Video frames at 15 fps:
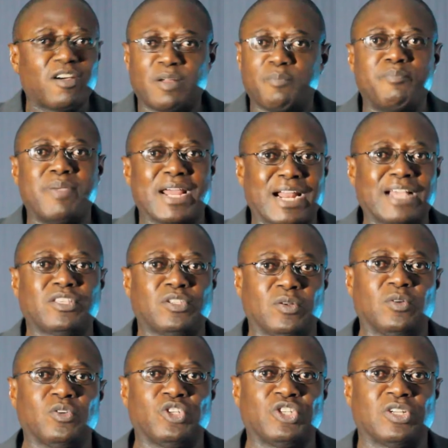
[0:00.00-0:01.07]
a better
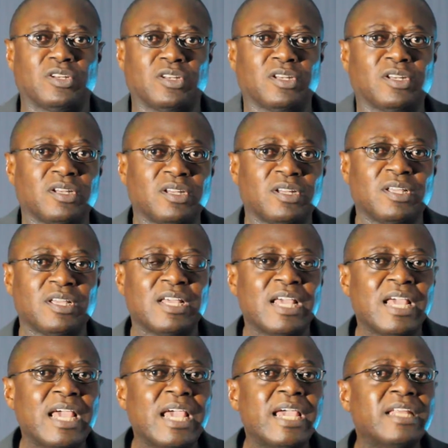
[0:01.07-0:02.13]
solution.
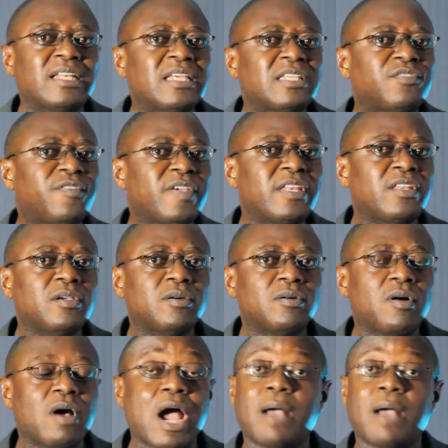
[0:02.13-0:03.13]
In this video,